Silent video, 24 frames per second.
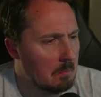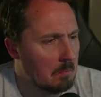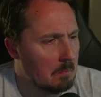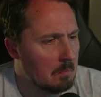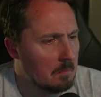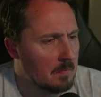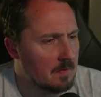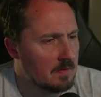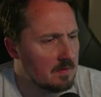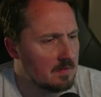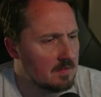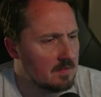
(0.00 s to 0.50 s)

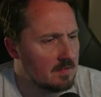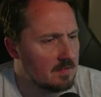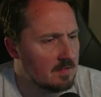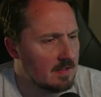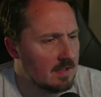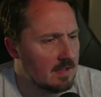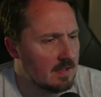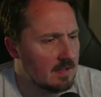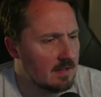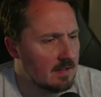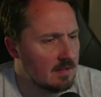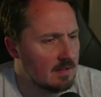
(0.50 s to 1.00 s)
Let's
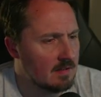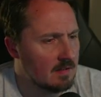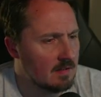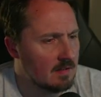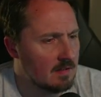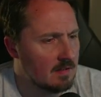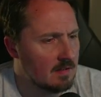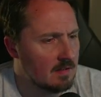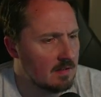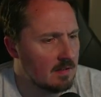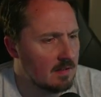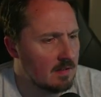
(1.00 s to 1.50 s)
see.
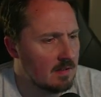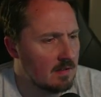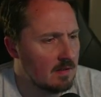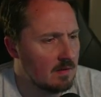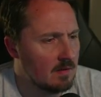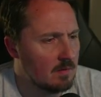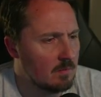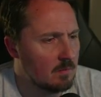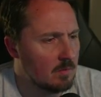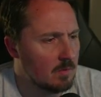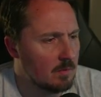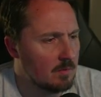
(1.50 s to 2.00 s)

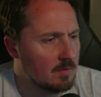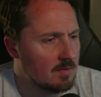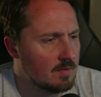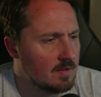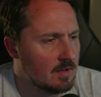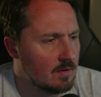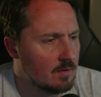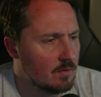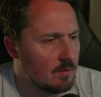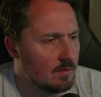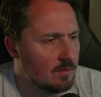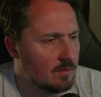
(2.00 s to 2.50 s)
What was that
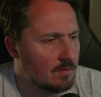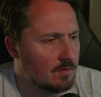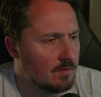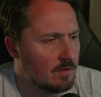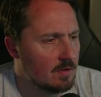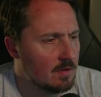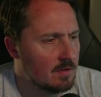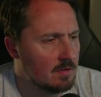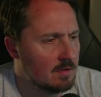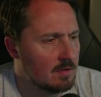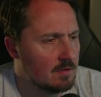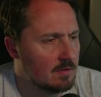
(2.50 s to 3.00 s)
going for
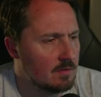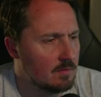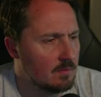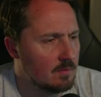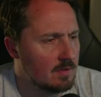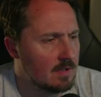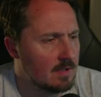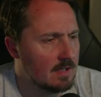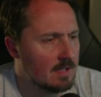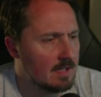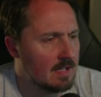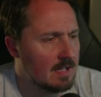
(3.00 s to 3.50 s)
when
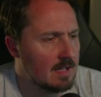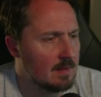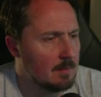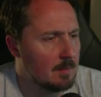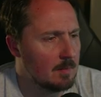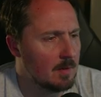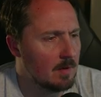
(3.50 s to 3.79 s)
that came out?